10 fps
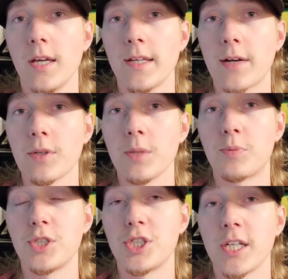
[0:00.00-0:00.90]
And I really
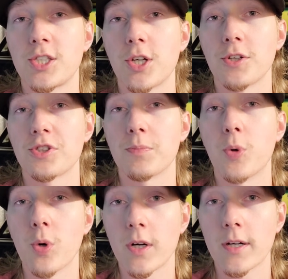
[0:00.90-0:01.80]
appreciate y'all's
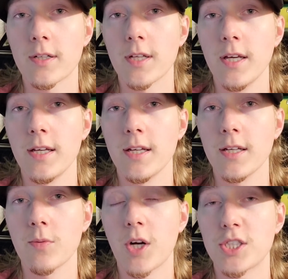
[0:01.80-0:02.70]
support
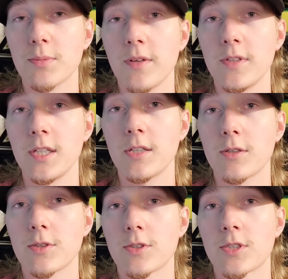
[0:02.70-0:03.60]
and watching my
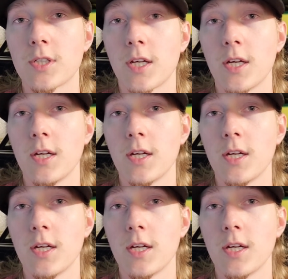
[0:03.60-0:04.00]
videos.